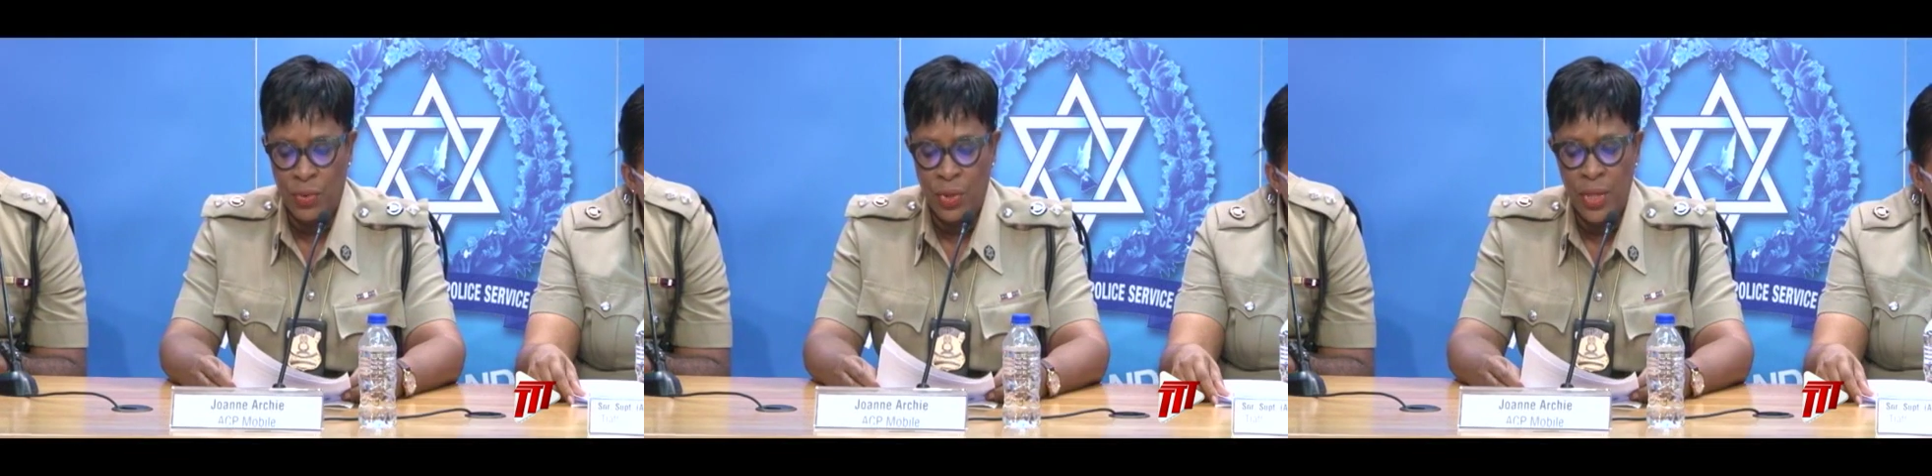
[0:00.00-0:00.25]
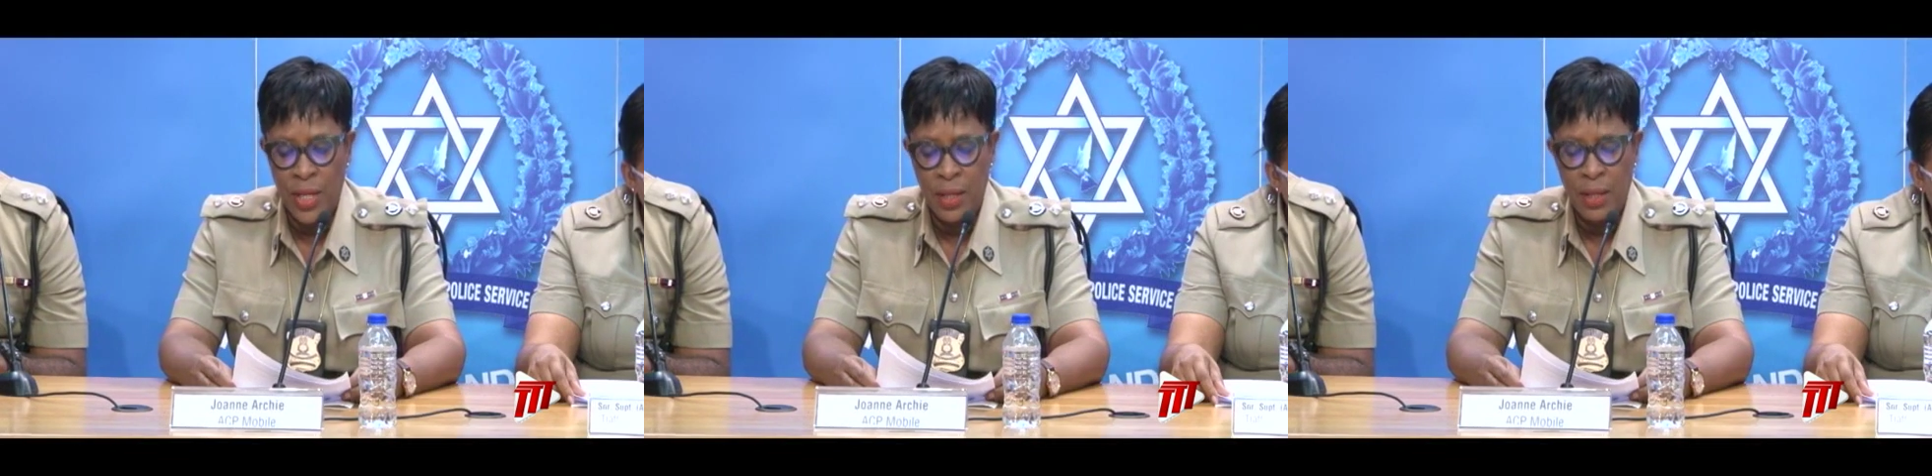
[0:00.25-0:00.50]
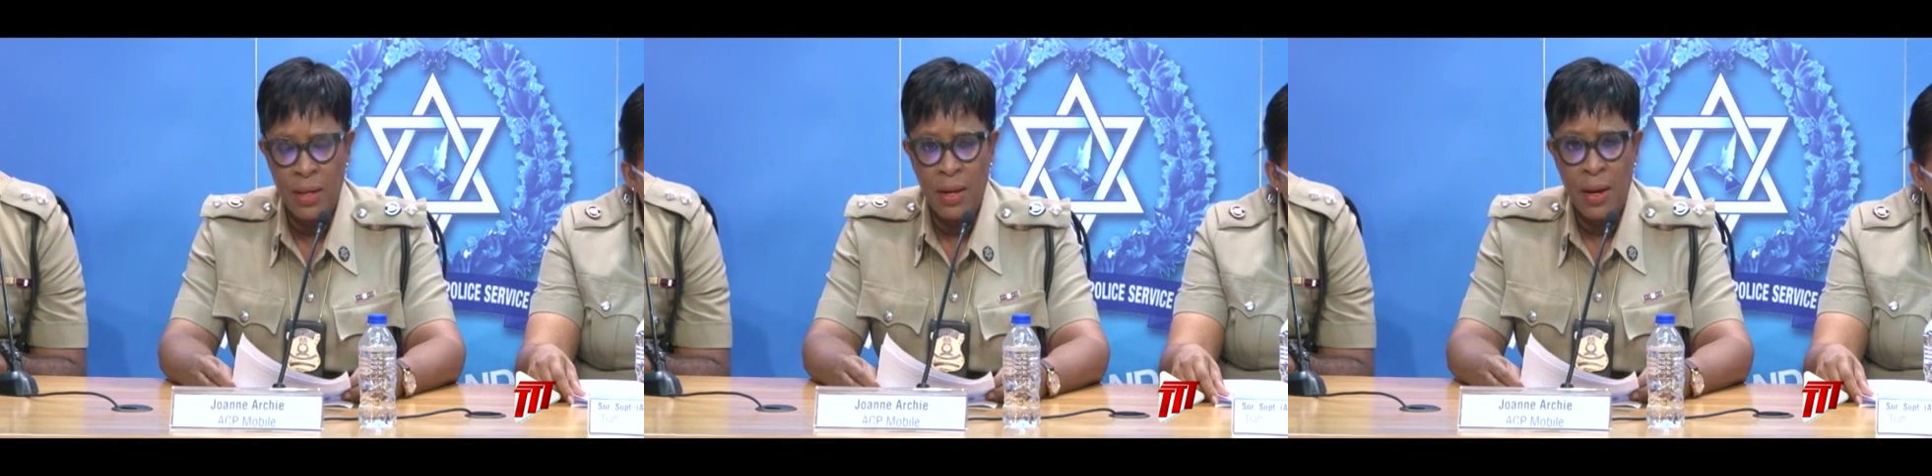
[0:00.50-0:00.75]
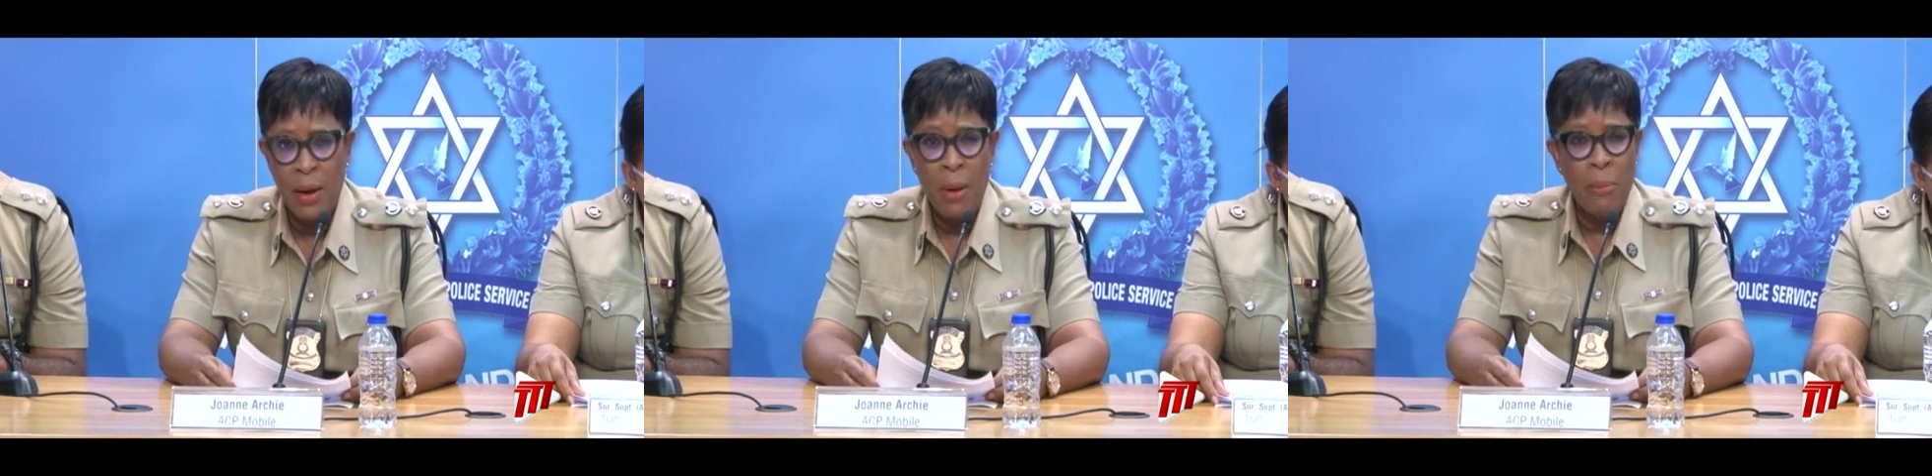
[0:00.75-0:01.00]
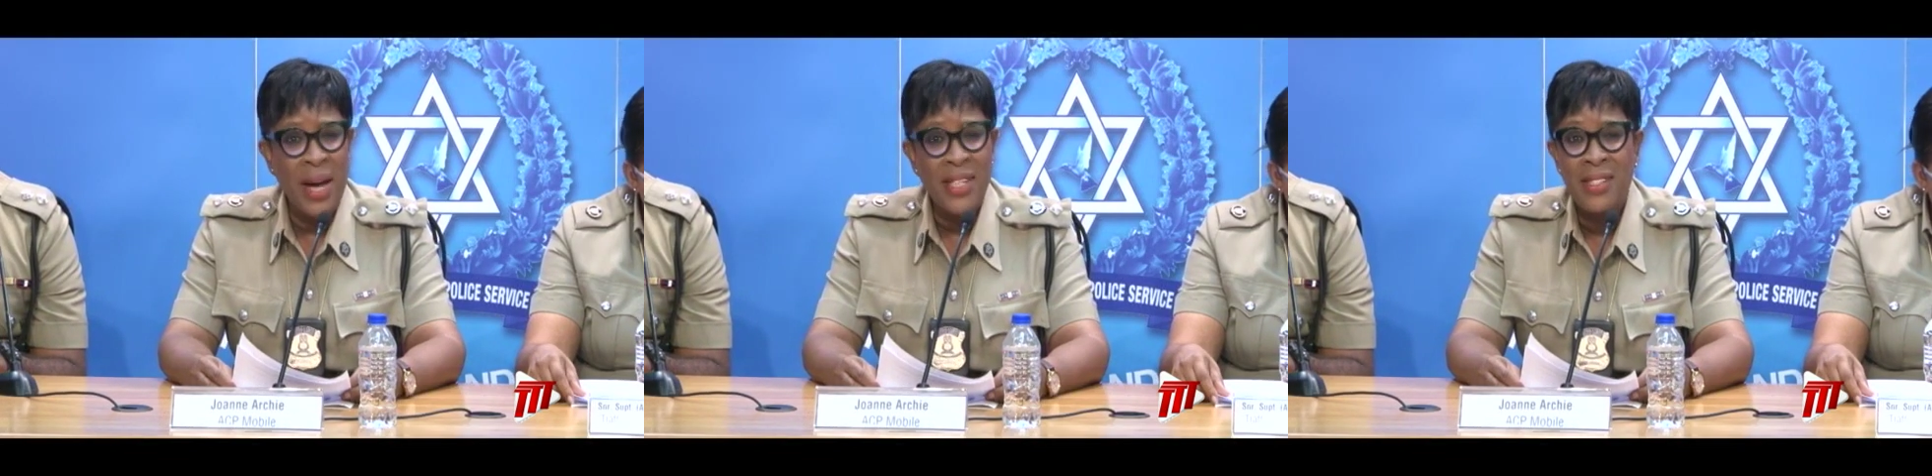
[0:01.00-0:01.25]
road by